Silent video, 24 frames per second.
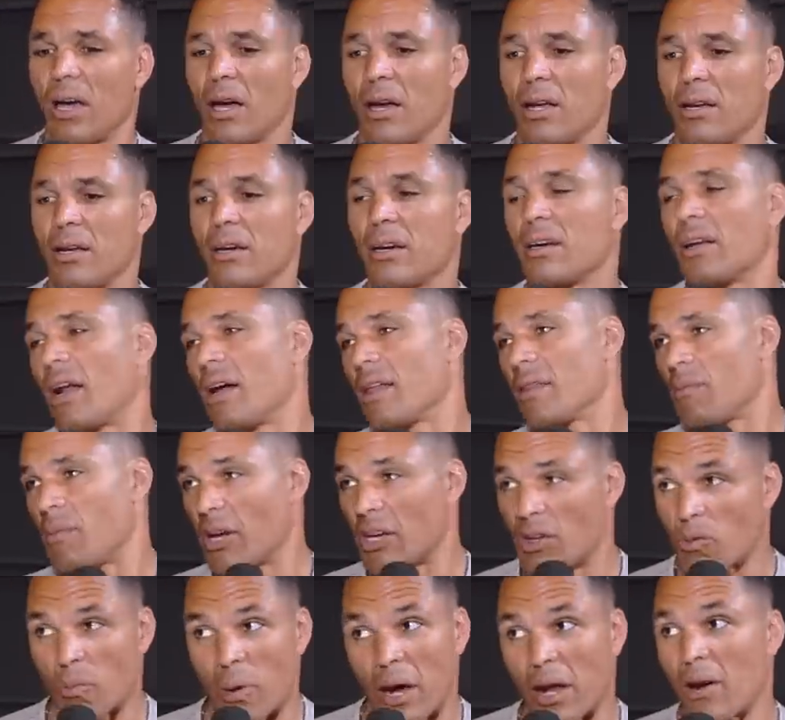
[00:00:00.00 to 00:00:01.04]
And it can either
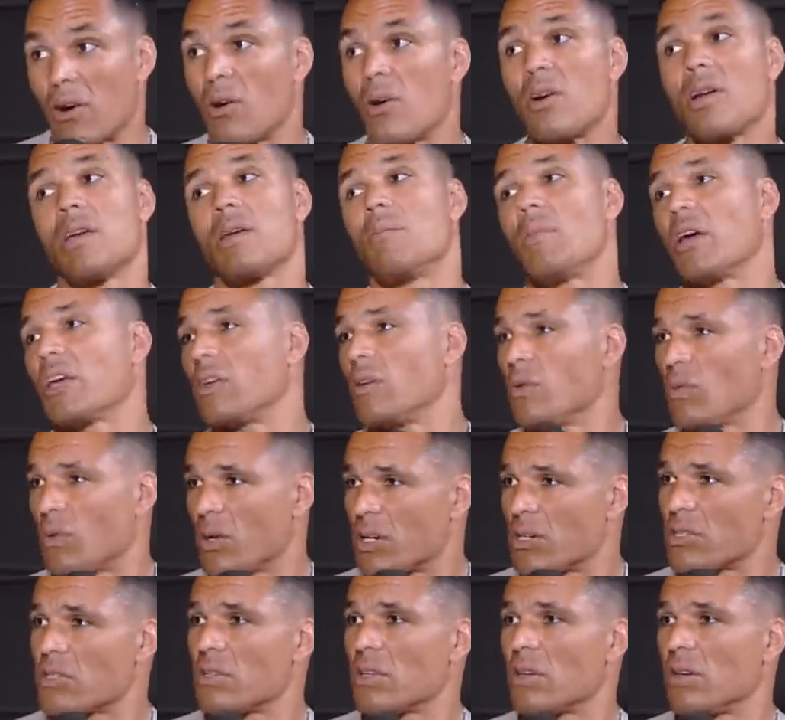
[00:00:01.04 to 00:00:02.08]
make you better or it can make you
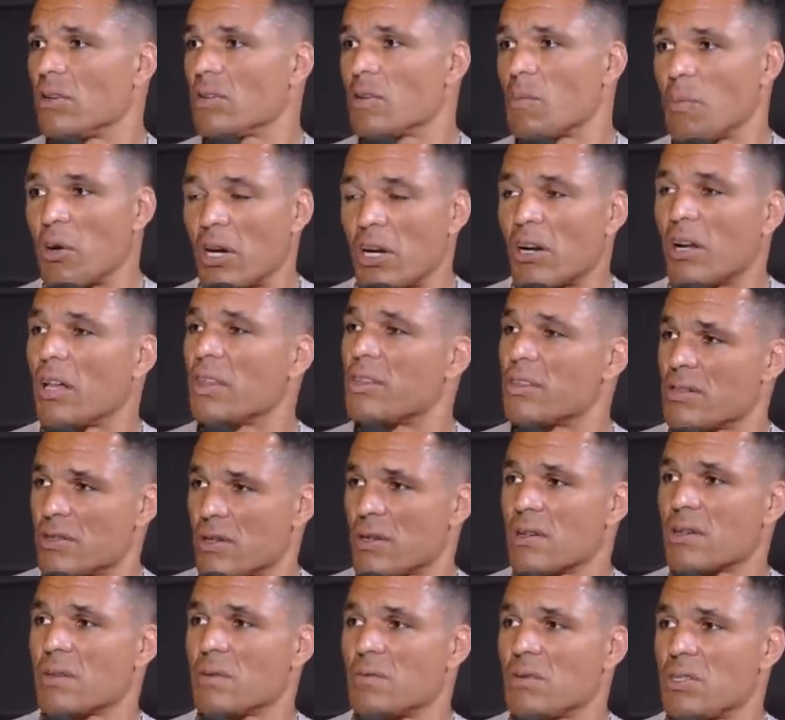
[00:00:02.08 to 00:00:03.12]
worse, you know, depending on the
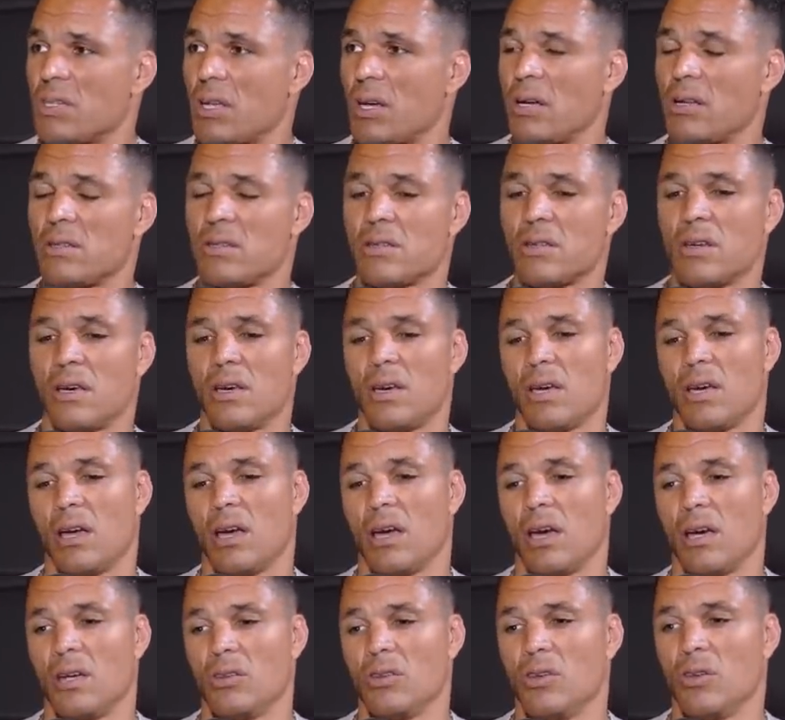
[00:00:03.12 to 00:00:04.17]
circumstance.
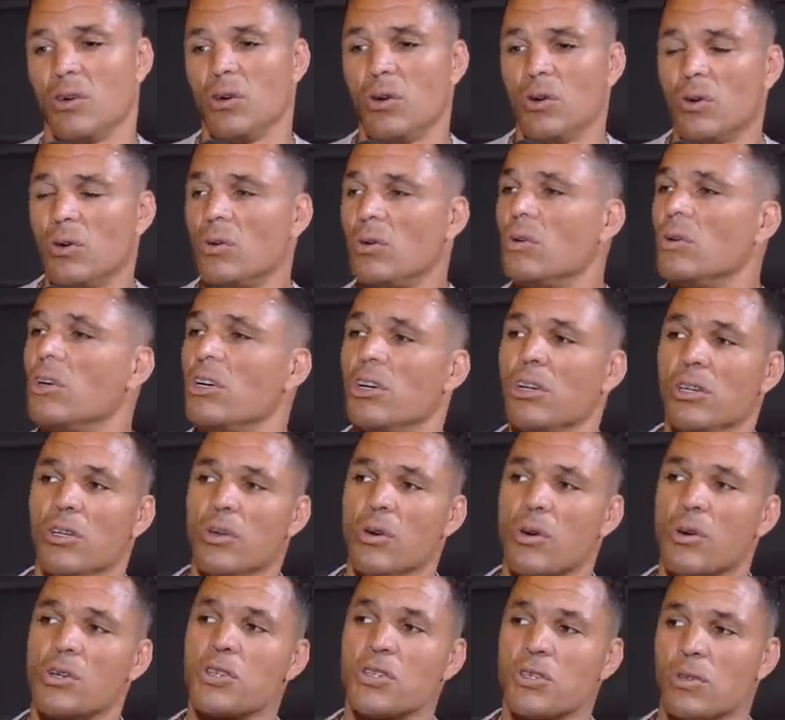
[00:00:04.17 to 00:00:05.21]
And you,
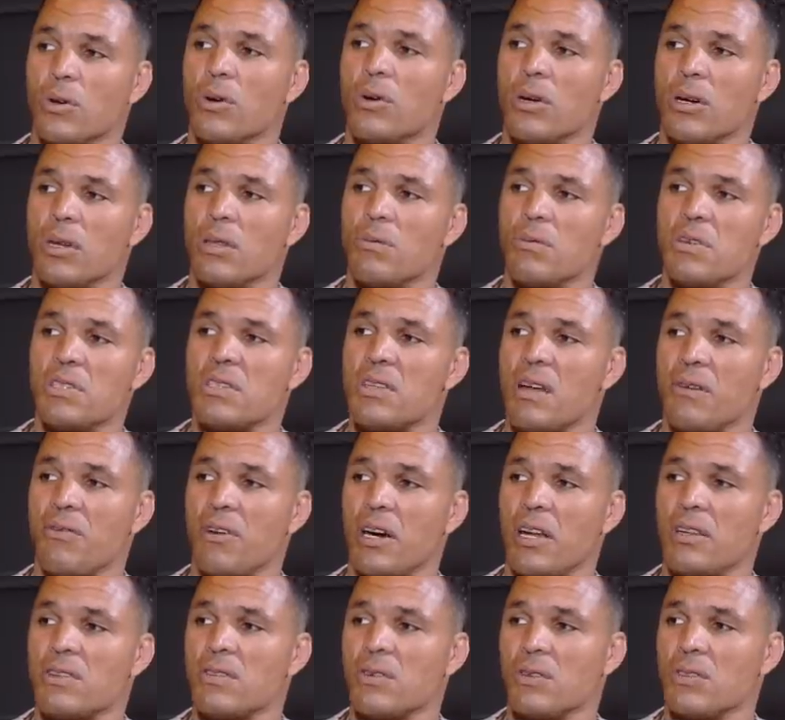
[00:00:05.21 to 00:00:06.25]
your story, the reason I
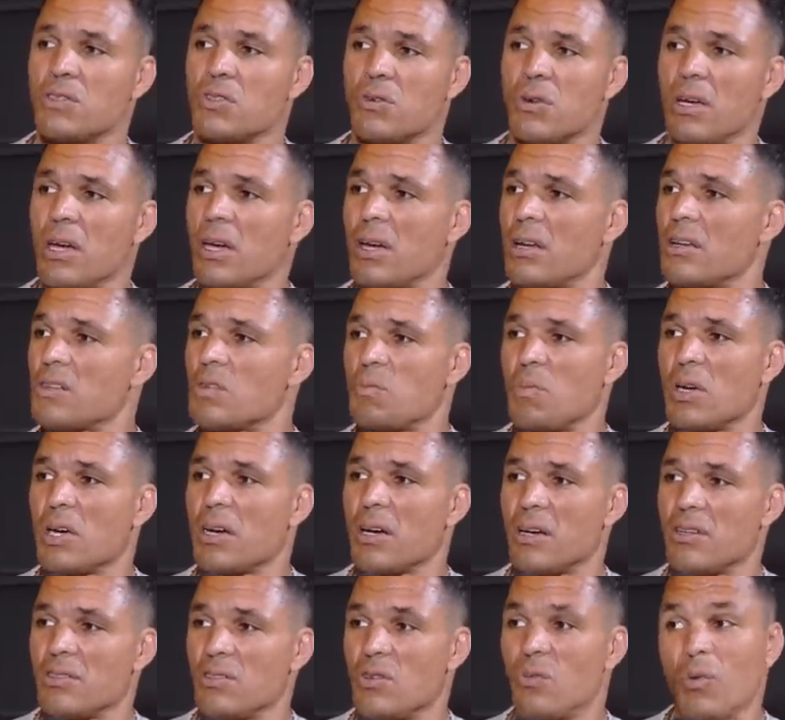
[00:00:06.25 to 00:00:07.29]
find it so intriguing is
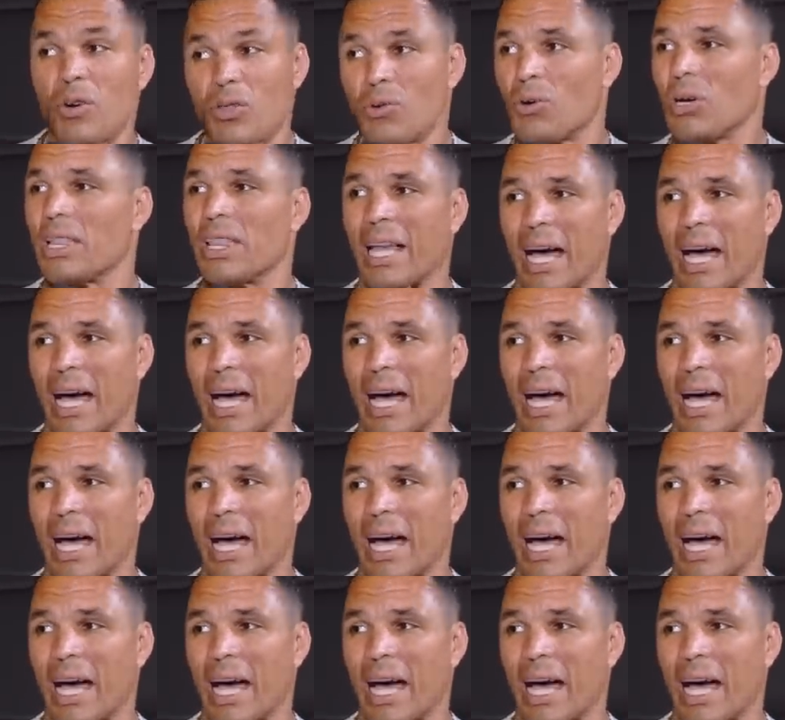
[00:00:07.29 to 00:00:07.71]
because you went through a